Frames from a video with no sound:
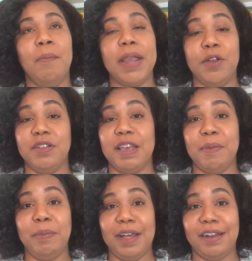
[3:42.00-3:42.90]
irritate
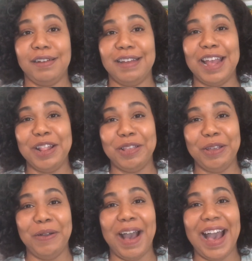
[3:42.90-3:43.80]
my bladder, and
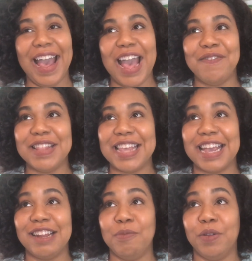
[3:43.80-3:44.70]
so I haven't
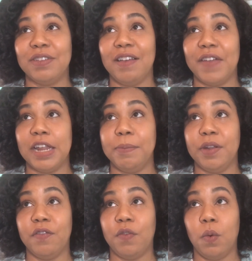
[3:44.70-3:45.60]
taken a
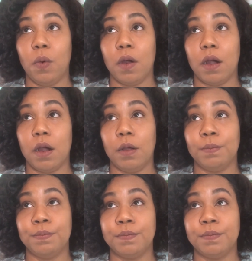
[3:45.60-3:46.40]
multivitamin for